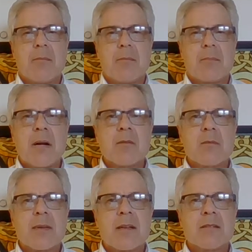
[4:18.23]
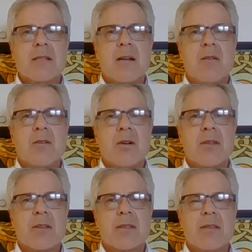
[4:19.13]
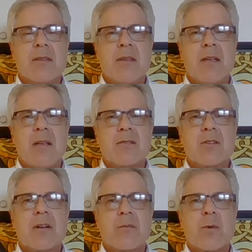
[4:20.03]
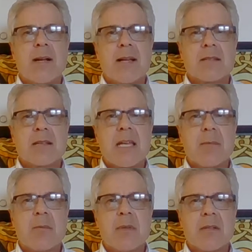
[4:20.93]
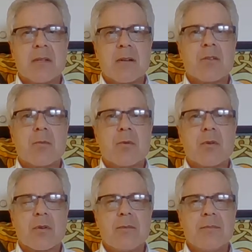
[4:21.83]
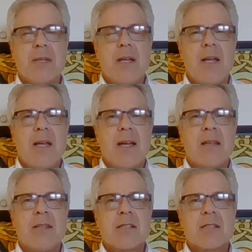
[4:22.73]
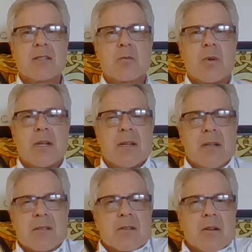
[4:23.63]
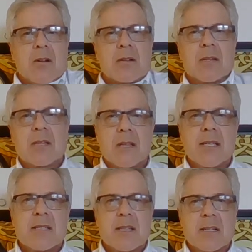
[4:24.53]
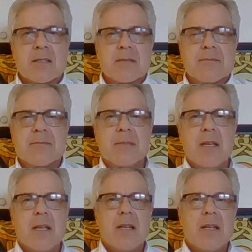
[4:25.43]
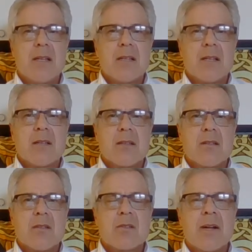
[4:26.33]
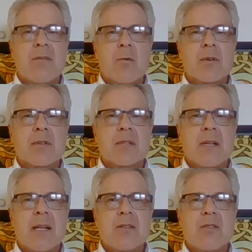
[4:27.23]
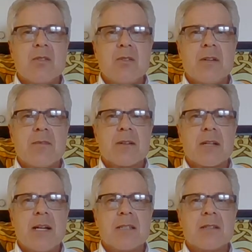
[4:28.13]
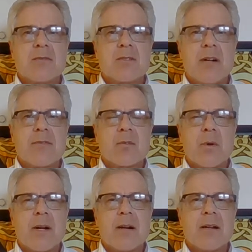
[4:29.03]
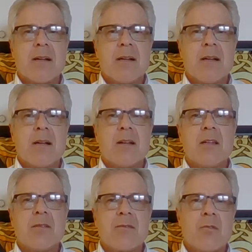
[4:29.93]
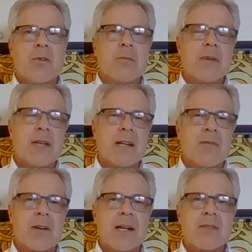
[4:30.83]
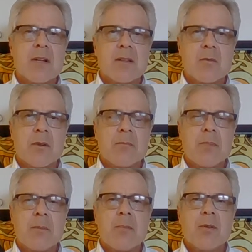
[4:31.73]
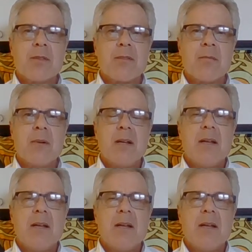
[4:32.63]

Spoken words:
Probably because they don't know that the software has a capability, or the portal. And this is what is called listings. So I've worked on two different kinds of software, Inform, and I forgot the other one, but both of them,